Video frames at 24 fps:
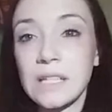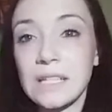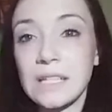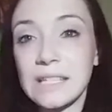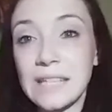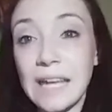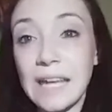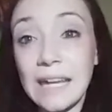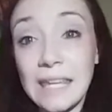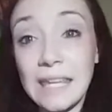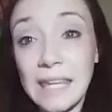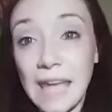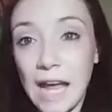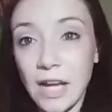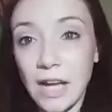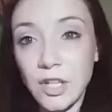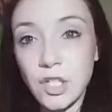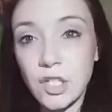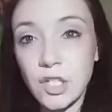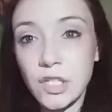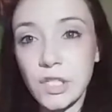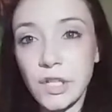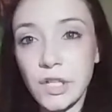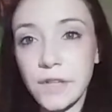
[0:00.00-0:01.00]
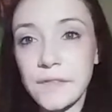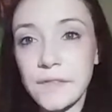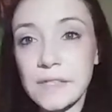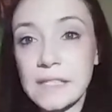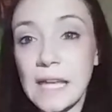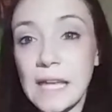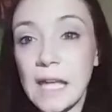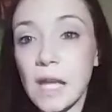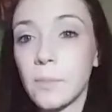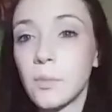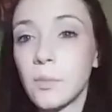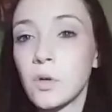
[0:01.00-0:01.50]
and psychiatric service
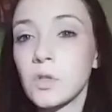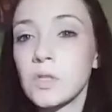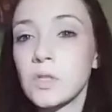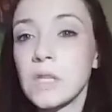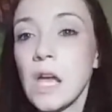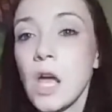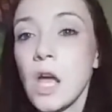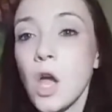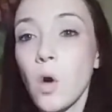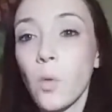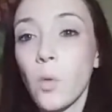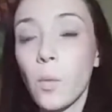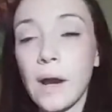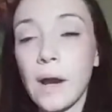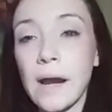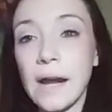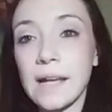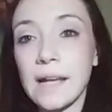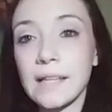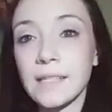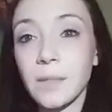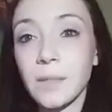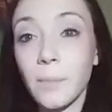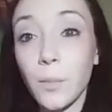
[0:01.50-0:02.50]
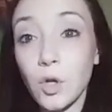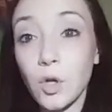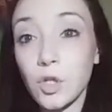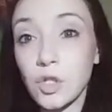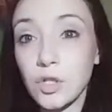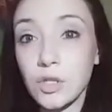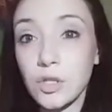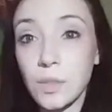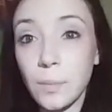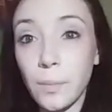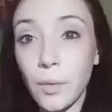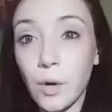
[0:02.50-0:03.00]
animals, whereas
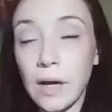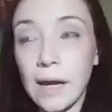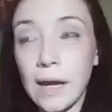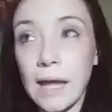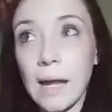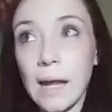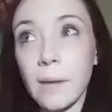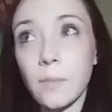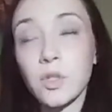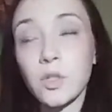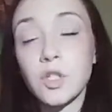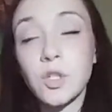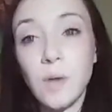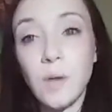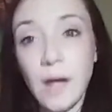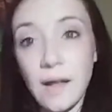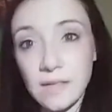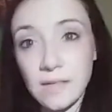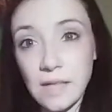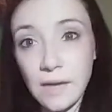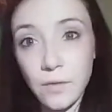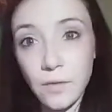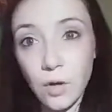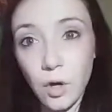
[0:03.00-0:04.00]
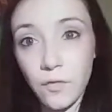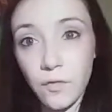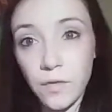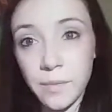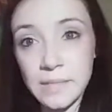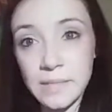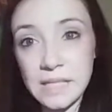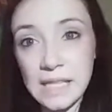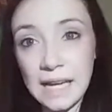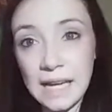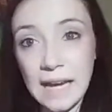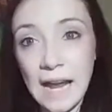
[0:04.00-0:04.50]
emotional support animals you have to have a note from a
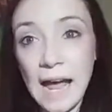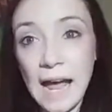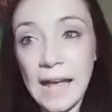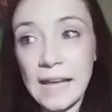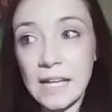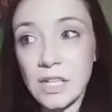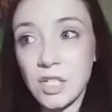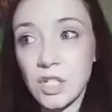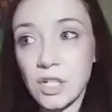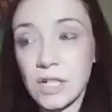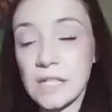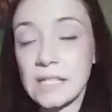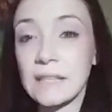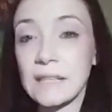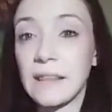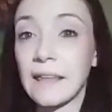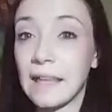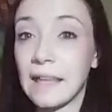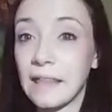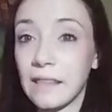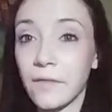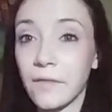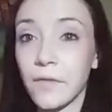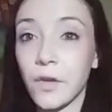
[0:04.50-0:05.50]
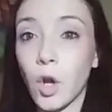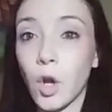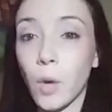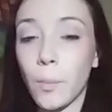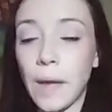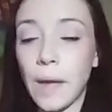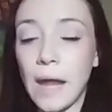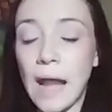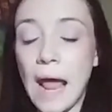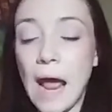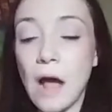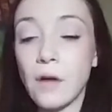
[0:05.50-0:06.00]
psychiatrist and they can live in no
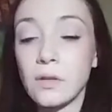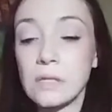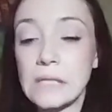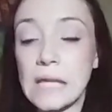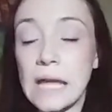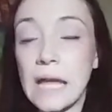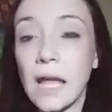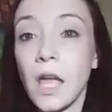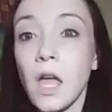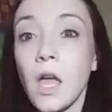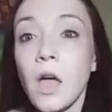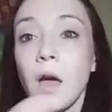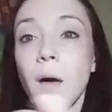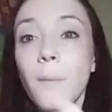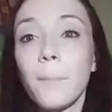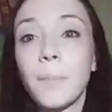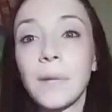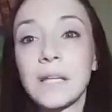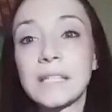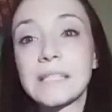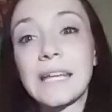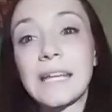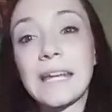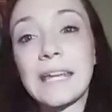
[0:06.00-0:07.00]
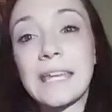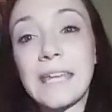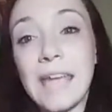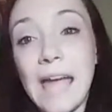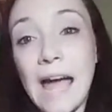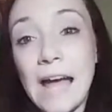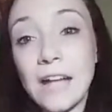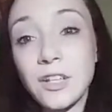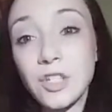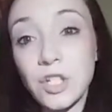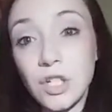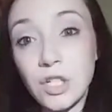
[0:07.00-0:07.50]
pet housing, but
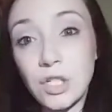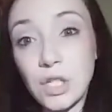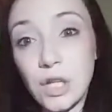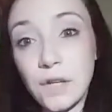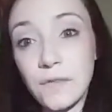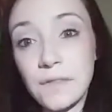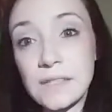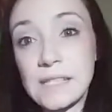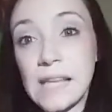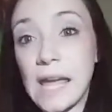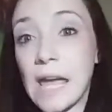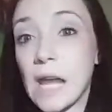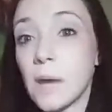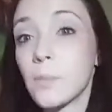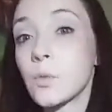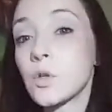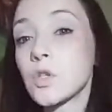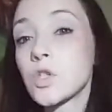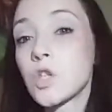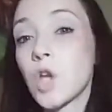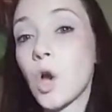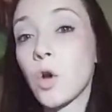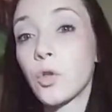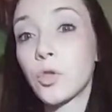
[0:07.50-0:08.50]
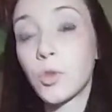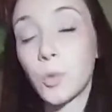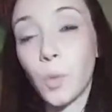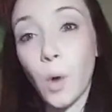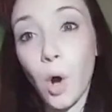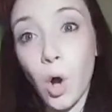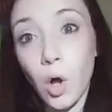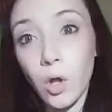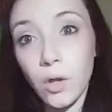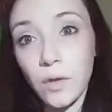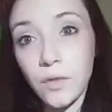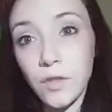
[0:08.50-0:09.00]
psychiatric service animals go through
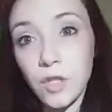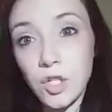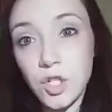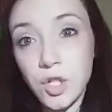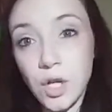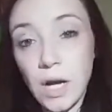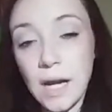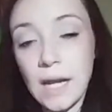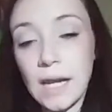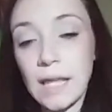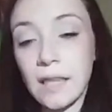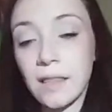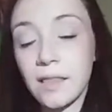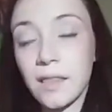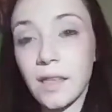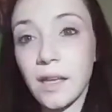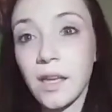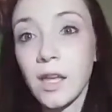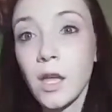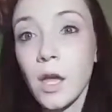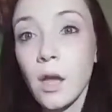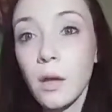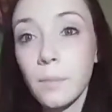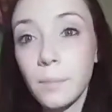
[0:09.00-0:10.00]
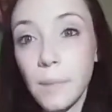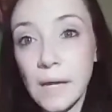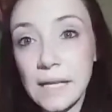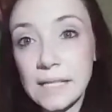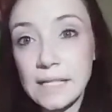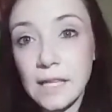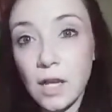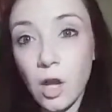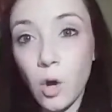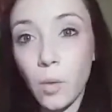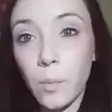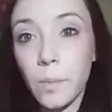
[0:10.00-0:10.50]
all of the training, the
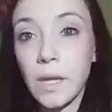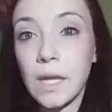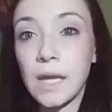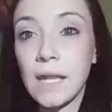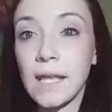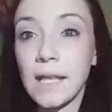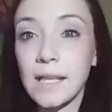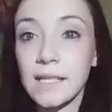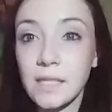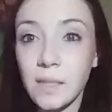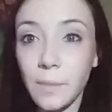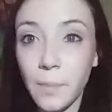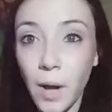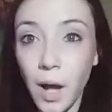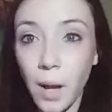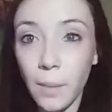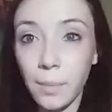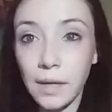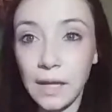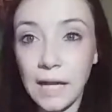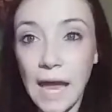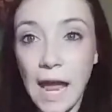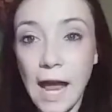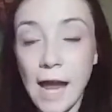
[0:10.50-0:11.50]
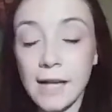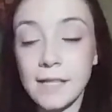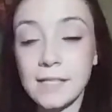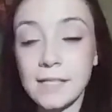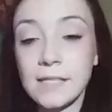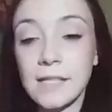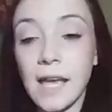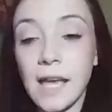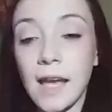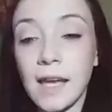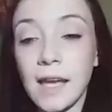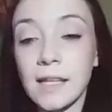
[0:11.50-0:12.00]
basic obedience, the public
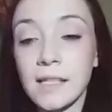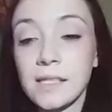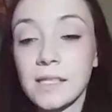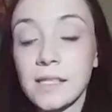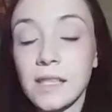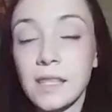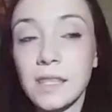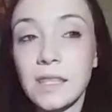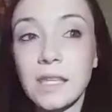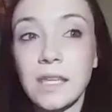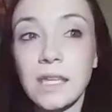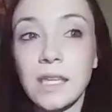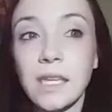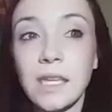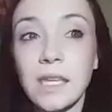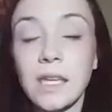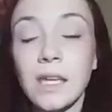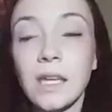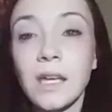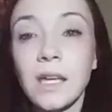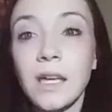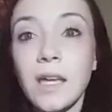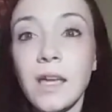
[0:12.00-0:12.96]
access, the